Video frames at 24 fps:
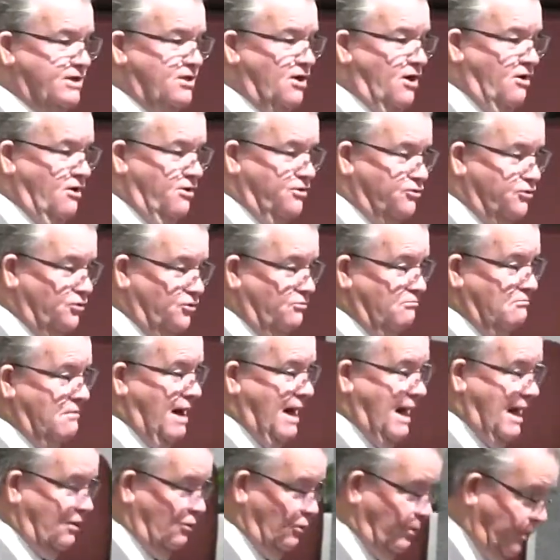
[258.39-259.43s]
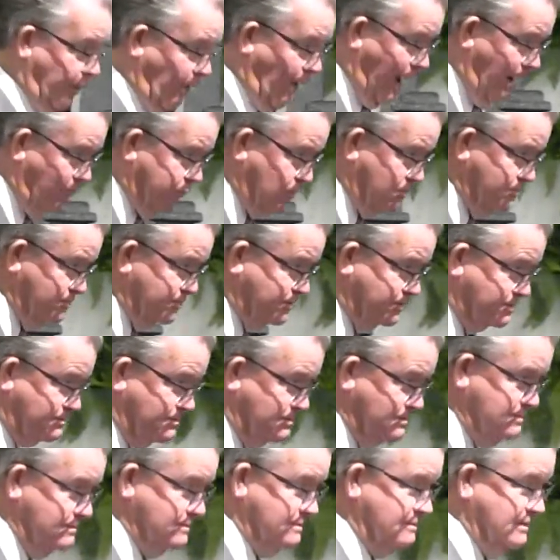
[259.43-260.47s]
care of your marital problems.
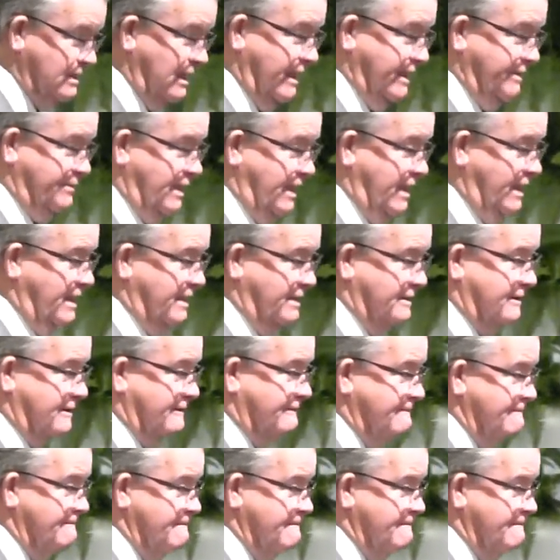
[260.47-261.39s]
Amen.